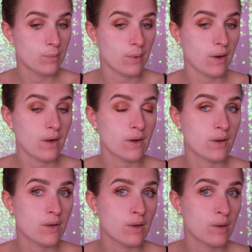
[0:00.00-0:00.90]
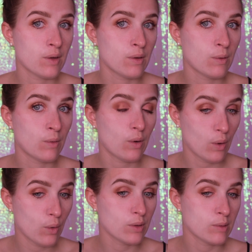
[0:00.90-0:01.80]
But
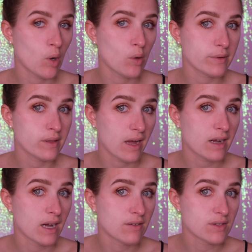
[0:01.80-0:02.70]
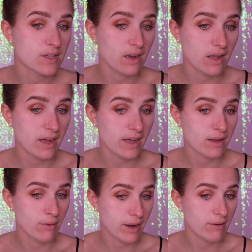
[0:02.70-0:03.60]
holy moly, that covered
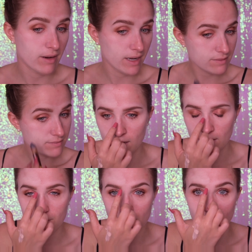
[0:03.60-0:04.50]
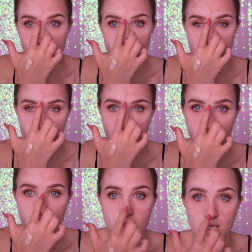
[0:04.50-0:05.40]
like cray cray. I have noticed
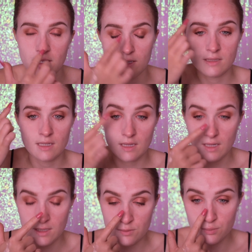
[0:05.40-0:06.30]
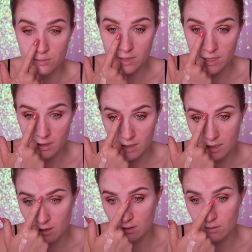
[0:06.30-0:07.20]
that the concealer has really
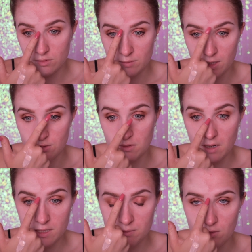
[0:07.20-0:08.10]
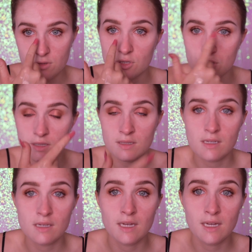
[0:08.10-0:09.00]
clung onto my dry spots just
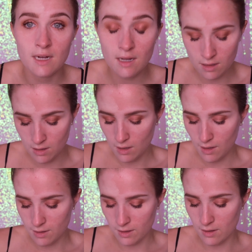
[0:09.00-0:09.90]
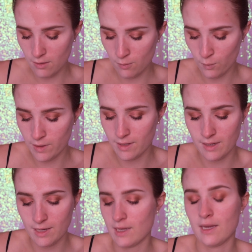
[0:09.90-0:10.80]
in here. Now that we
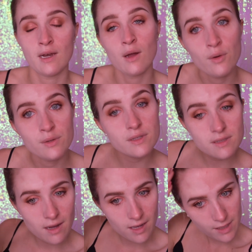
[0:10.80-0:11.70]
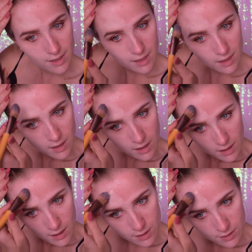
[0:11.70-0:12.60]
here in Oz are heading
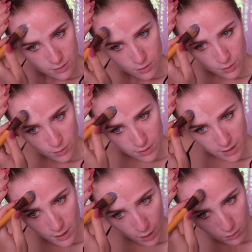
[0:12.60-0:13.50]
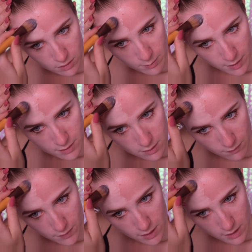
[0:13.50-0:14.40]
into the colder months
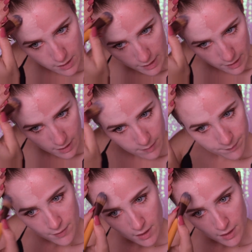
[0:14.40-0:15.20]
of the year,